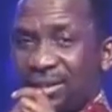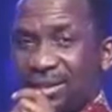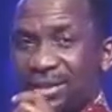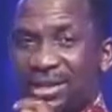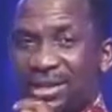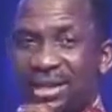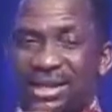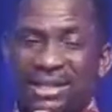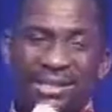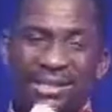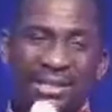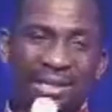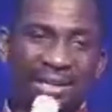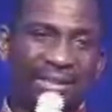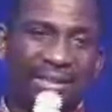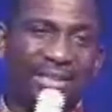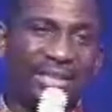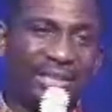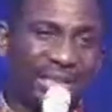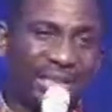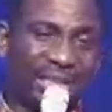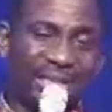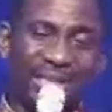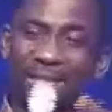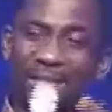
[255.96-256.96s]
Oh yeah,
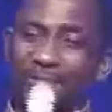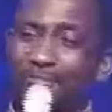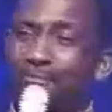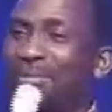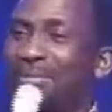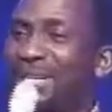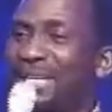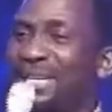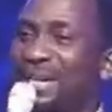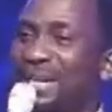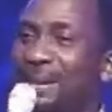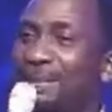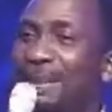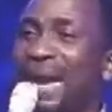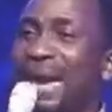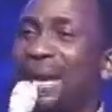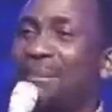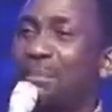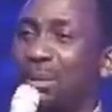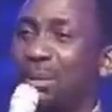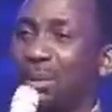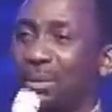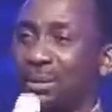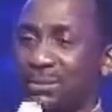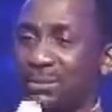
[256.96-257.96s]
this is in, in the
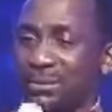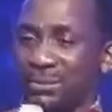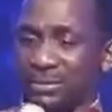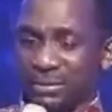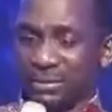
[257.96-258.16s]
Bible.